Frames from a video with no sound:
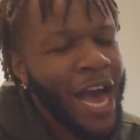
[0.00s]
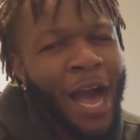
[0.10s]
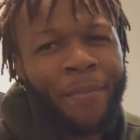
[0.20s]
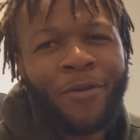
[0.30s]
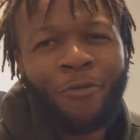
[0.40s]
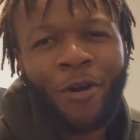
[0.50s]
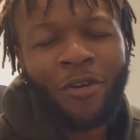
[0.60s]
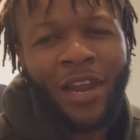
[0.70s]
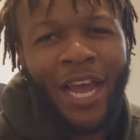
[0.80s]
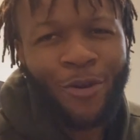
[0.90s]
I be
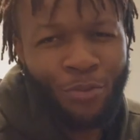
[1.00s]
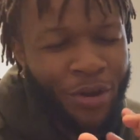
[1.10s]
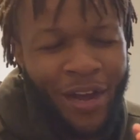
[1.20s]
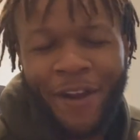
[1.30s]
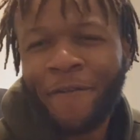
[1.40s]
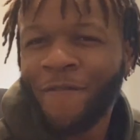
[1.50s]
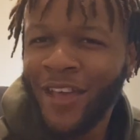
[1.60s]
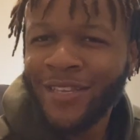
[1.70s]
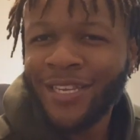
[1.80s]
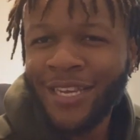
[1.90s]
wondering, like, do bro got a
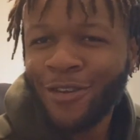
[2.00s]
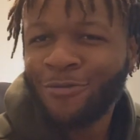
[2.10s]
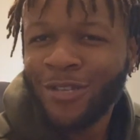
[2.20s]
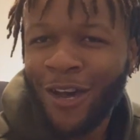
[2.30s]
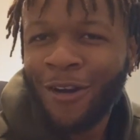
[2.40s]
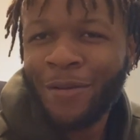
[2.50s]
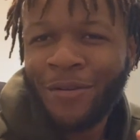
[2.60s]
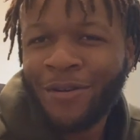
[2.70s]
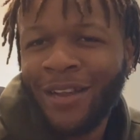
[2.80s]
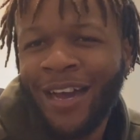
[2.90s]
face? The nigga who talking,
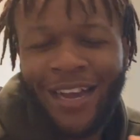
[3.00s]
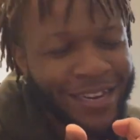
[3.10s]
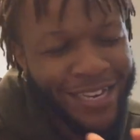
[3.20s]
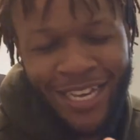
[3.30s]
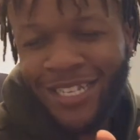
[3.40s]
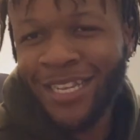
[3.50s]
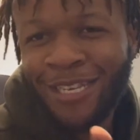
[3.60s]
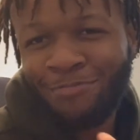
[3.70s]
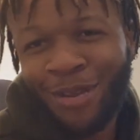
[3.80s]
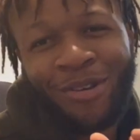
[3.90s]
bro? Like, these
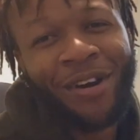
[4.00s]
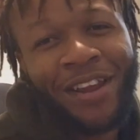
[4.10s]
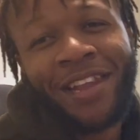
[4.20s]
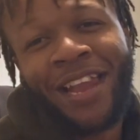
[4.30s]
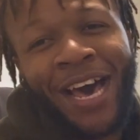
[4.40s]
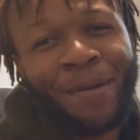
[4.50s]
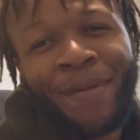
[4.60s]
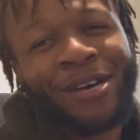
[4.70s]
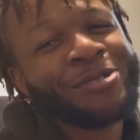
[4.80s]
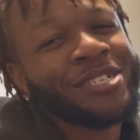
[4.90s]
niggas be knowing a lot
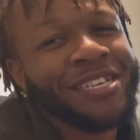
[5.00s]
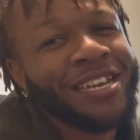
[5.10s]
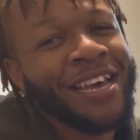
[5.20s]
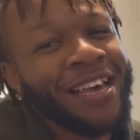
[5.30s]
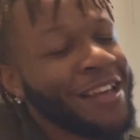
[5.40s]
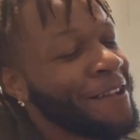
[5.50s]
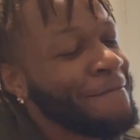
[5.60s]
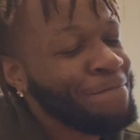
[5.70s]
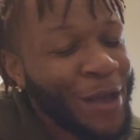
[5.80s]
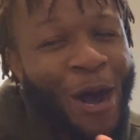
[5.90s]
about shit. Like,
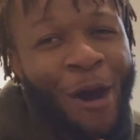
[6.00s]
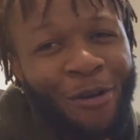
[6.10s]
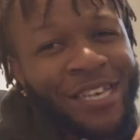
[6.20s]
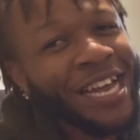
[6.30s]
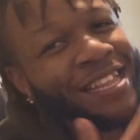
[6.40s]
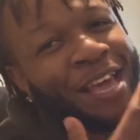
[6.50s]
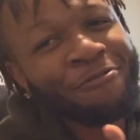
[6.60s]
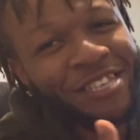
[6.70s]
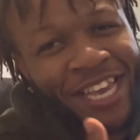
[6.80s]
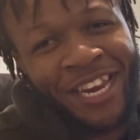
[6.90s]
I don't know. It's like they
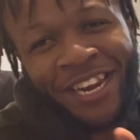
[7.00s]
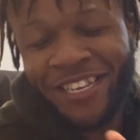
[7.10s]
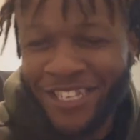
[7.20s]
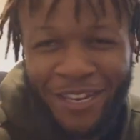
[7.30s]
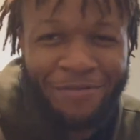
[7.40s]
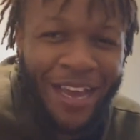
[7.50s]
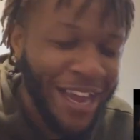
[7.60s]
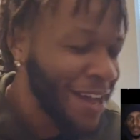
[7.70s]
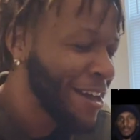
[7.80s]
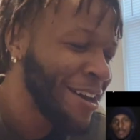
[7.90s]
was in it or something.
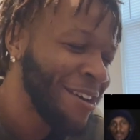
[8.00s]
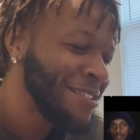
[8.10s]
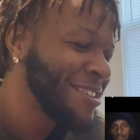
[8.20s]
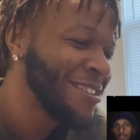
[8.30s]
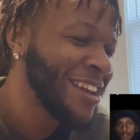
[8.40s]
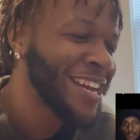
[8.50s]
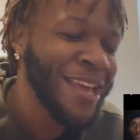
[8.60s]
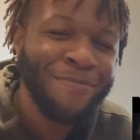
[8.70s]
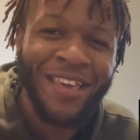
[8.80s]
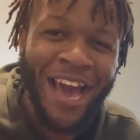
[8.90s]
Like, I don't know. Like,
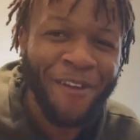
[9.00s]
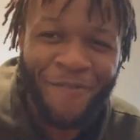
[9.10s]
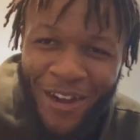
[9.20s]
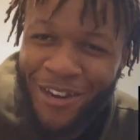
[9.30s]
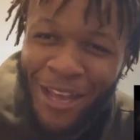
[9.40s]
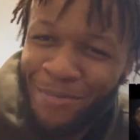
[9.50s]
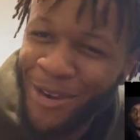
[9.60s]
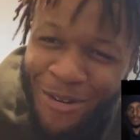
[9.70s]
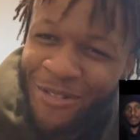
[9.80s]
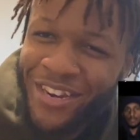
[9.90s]
they be, how the fuck do they be
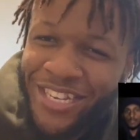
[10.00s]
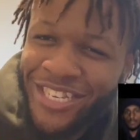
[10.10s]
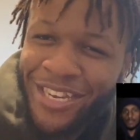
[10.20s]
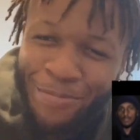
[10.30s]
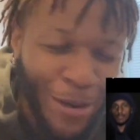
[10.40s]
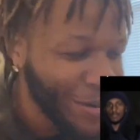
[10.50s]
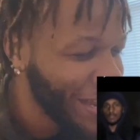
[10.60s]
knowing this shit, bro?